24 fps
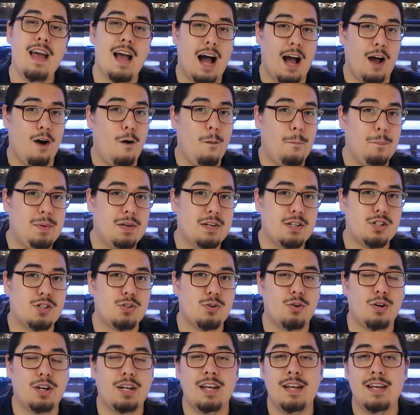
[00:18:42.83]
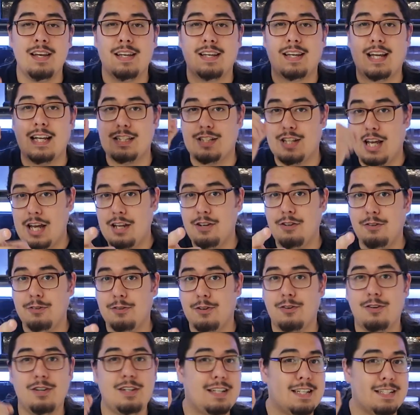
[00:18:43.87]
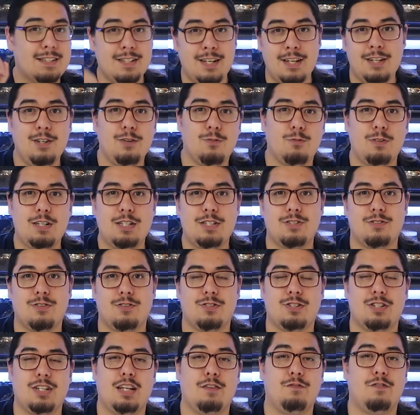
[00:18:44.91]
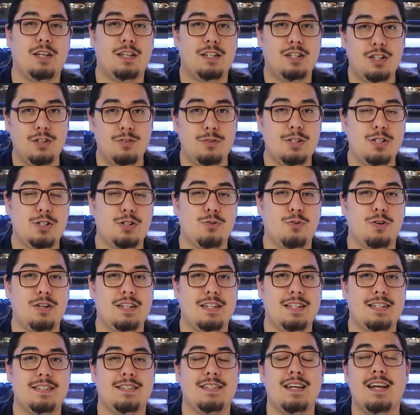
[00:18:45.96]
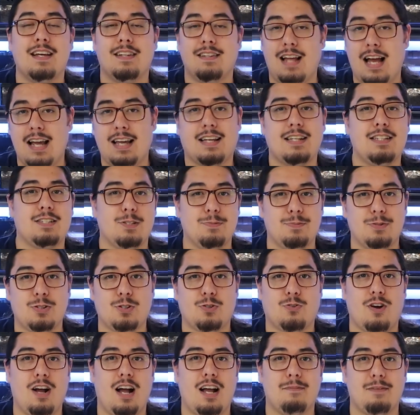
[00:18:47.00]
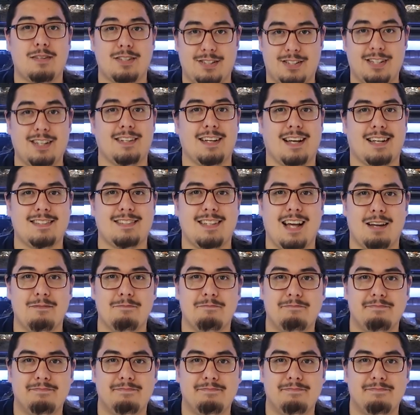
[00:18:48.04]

I hope you enjoyed. Continue learning, continue researching. If you do enjoy this, like and subscribe. I'll see you next time.